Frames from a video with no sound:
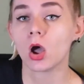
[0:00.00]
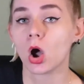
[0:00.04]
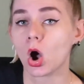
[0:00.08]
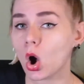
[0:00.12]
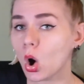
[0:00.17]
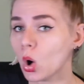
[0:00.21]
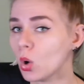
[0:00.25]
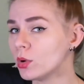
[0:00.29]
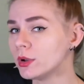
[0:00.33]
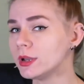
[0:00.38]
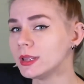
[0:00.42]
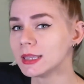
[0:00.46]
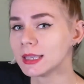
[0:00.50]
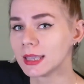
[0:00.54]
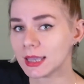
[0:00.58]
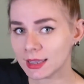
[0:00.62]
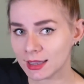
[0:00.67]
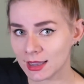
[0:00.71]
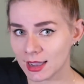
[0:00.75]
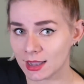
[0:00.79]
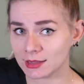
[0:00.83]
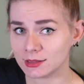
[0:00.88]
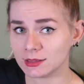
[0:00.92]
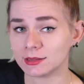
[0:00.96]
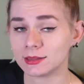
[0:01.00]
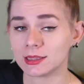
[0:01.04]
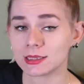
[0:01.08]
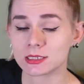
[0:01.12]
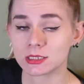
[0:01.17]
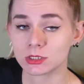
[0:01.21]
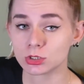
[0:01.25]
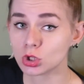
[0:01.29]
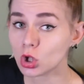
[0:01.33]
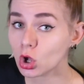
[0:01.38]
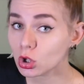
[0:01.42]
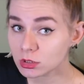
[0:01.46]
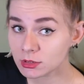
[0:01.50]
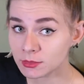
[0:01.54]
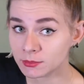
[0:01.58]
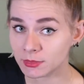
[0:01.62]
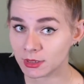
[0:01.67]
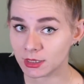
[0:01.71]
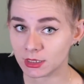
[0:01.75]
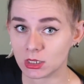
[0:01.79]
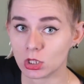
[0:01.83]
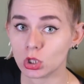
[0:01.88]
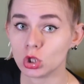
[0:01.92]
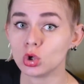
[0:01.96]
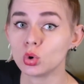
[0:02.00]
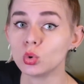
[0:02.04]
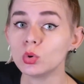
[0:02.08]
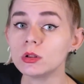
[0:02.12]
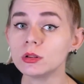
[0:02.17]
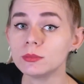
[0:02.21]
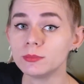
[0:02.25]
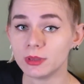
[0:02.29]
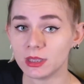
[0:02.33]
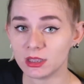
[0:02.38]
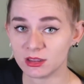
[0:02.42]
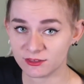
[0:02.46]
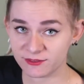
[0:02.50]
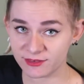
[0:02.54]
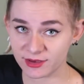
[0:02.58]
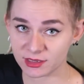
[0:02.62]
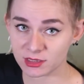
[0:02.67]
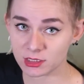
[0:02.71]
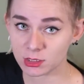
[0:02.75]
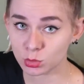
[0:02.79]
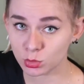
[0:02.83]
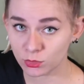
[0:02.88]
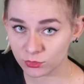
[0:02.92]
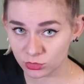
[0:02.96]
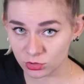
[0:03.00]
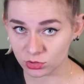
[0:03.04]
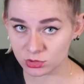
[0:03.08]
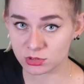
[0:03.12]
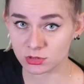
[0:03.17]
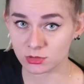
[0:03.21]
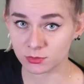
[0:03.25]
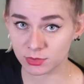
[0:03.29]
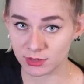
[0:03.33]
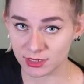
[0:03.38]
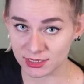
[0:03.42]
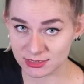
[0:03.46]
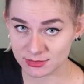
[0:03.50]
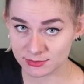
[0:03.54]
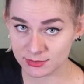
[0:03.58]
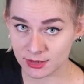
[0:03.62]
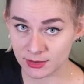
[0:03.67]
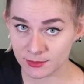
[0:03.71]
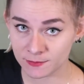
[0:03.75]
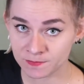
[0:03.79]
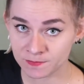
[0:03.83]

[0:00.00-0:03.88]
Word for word: Owning a cat does not mean you will be infected with Toxoplasma,